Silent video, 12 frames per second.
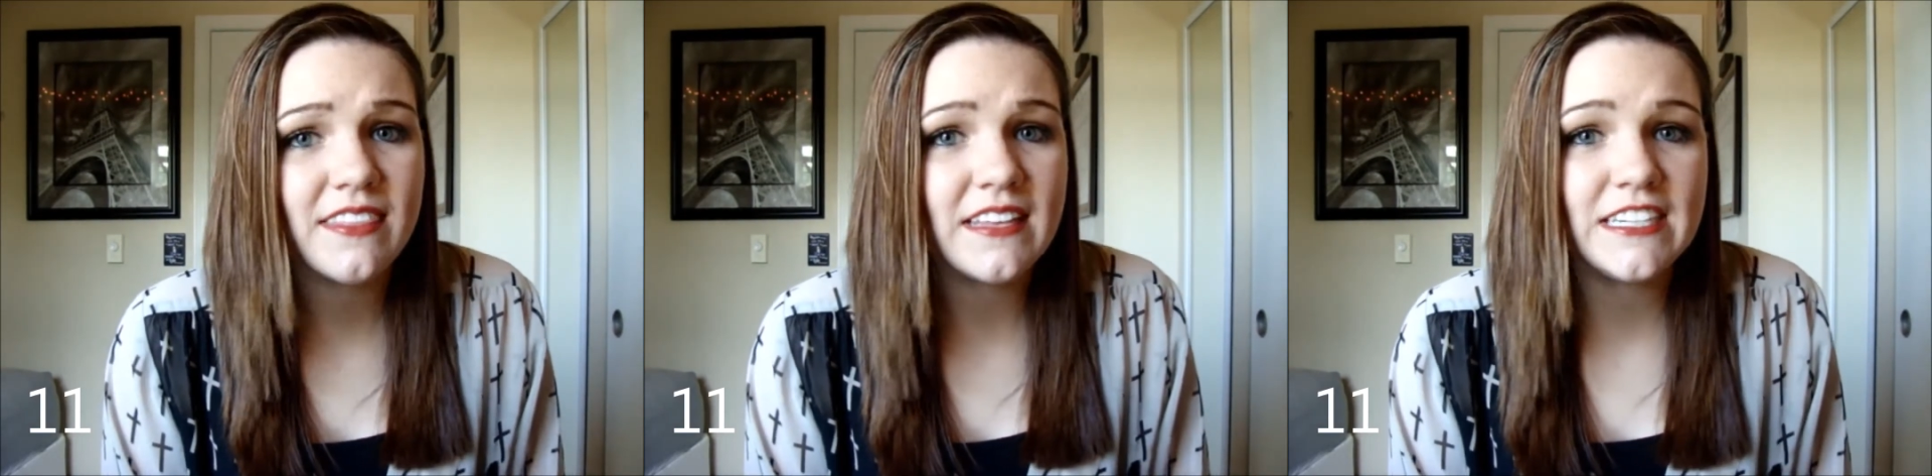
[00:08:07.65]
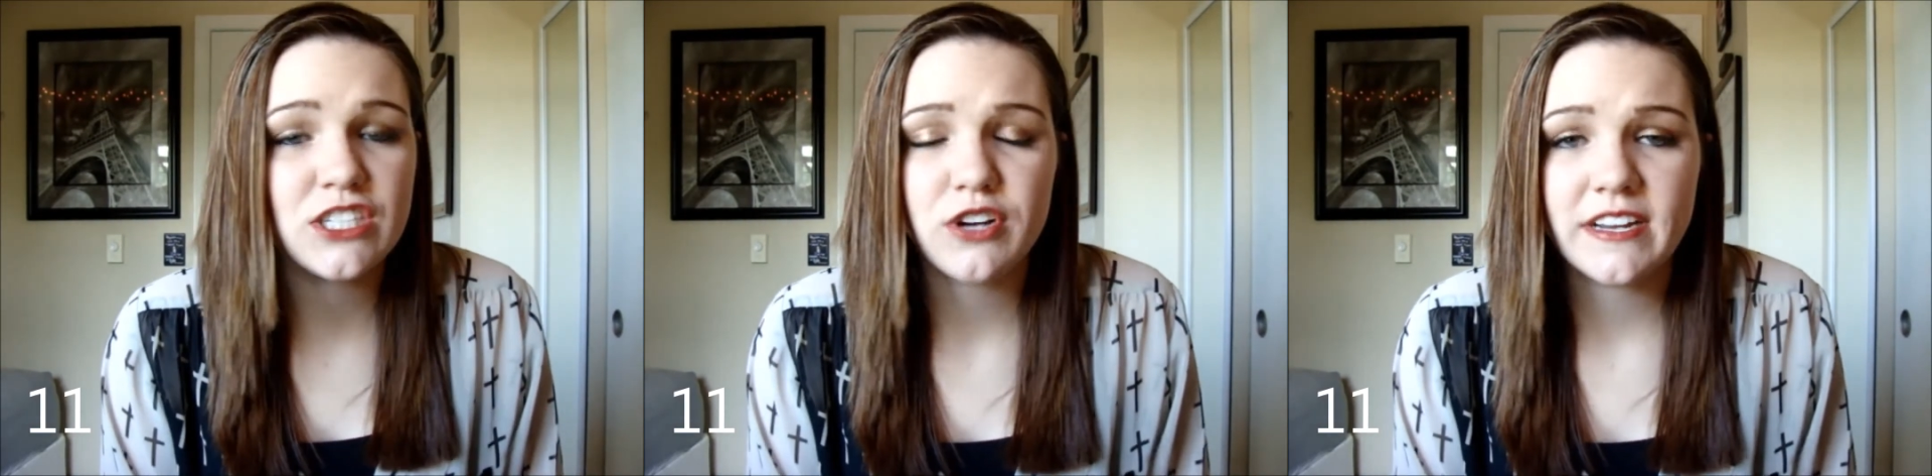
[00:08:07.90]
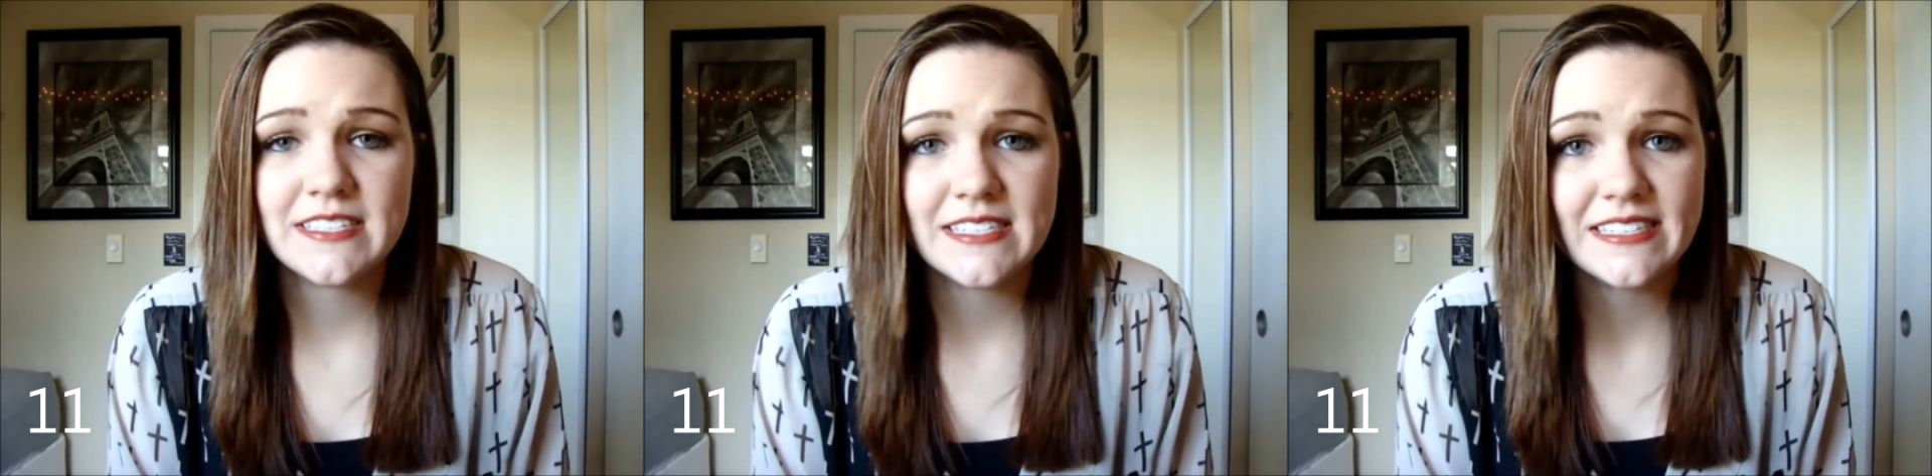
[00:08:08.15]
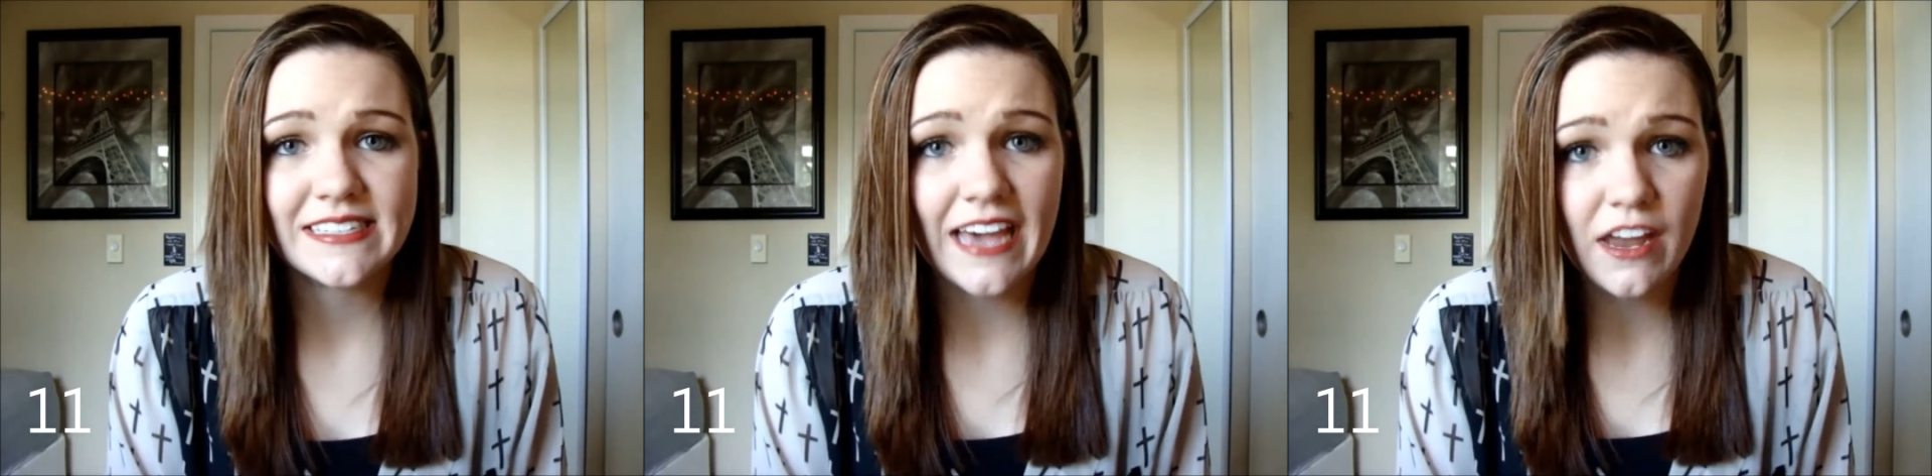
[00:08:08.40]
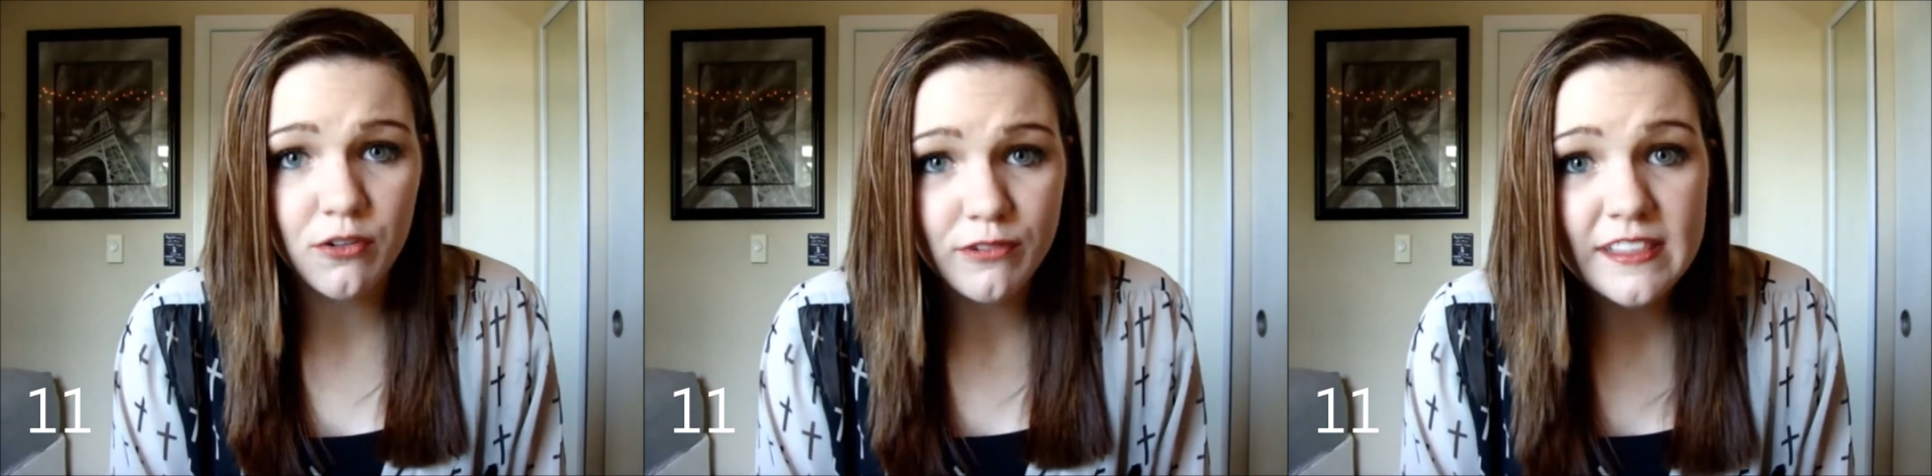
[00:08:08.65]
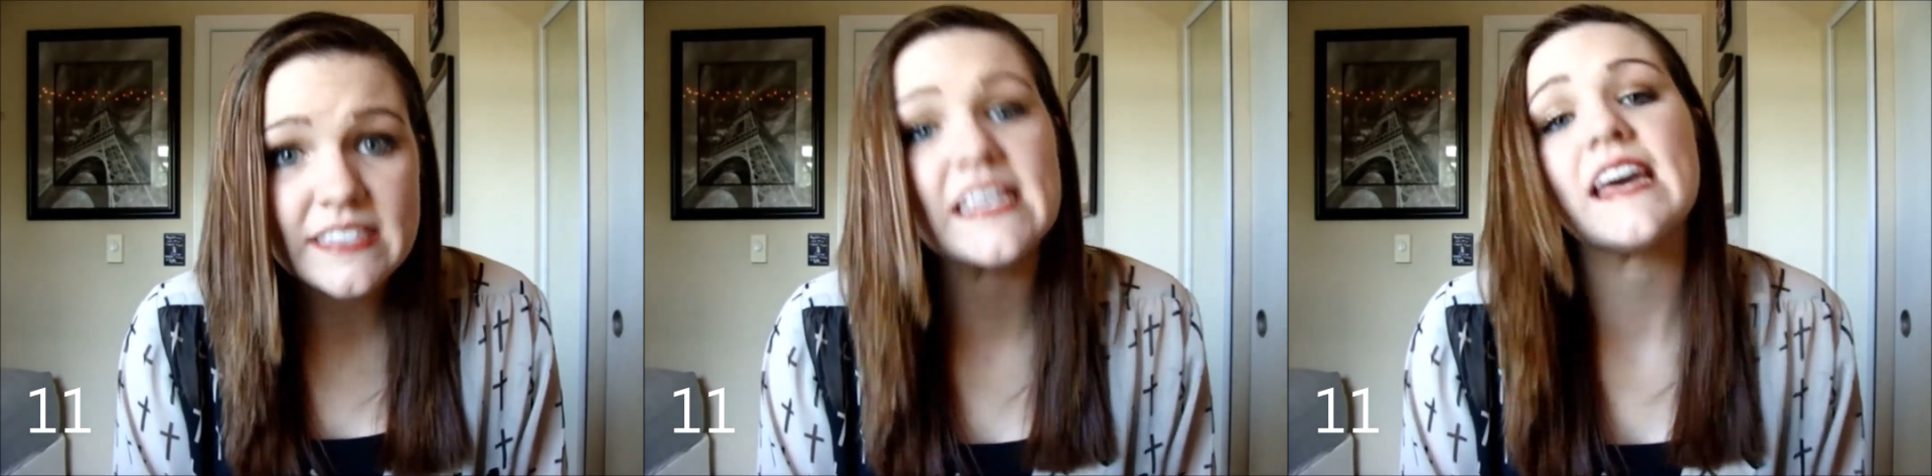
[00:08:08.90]
the train to Seattle for
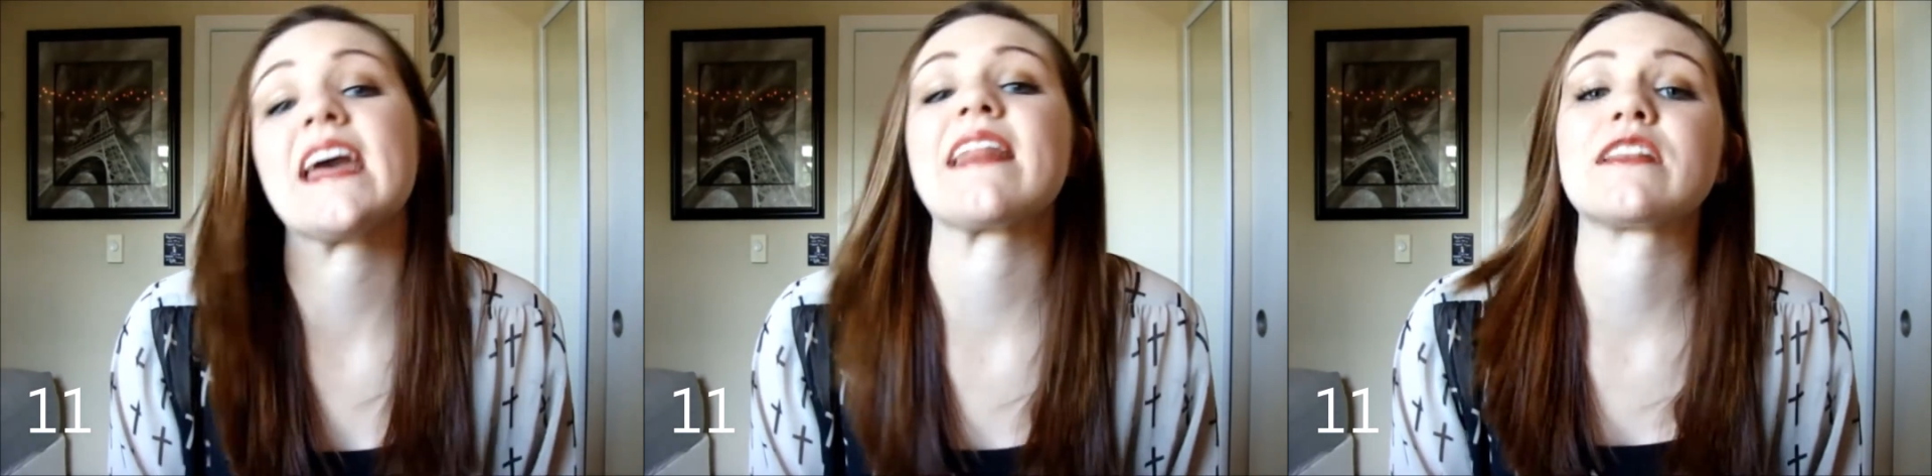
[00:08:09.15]
the day.